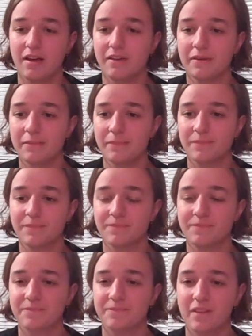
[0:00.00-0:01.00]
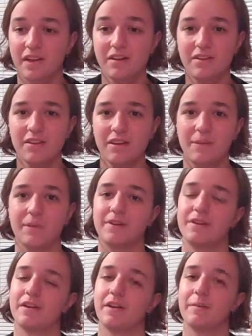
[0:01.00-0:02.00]
Um, another thing I
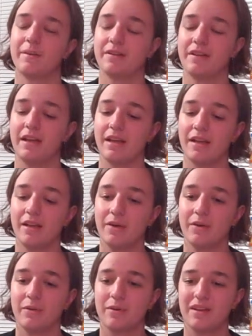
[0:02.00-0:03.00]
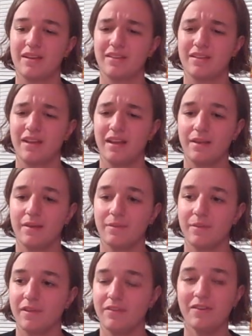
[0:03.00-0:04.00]
wanted to talk about today was
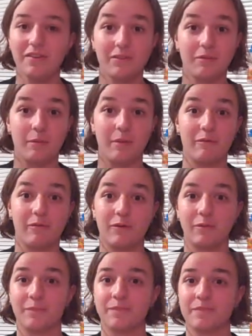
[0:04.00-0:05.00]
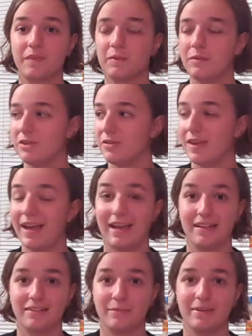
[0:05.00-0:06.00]
if you look around my room, which you
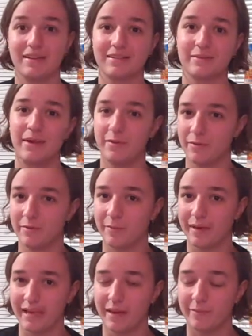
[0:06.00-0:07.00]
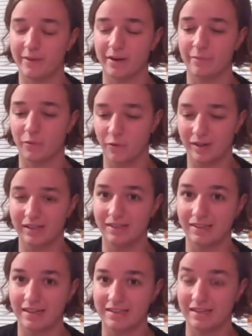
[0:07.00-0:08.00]
can't because I'm not moving my camera and I'm
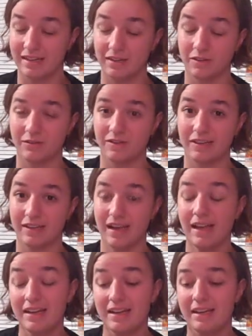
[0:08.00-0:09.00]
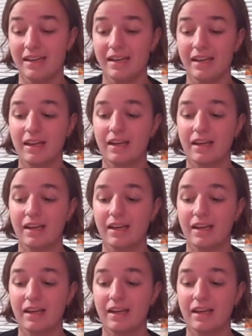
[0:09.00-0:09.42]
really lazy and I don't feel like editing,